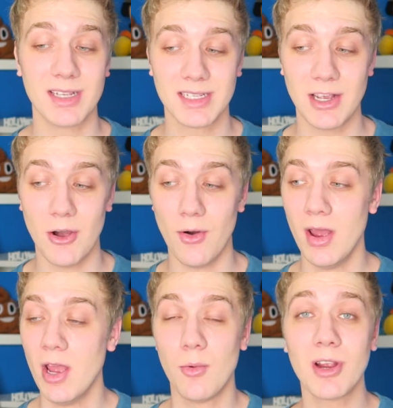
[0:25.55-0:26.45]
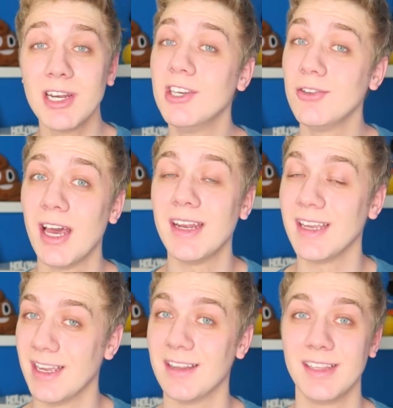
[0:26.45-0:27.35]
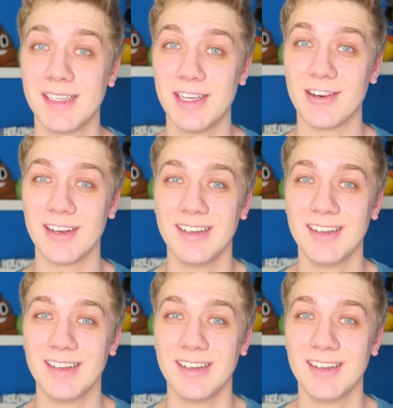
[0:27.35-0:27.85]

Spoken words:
so we're gonna do that again this year.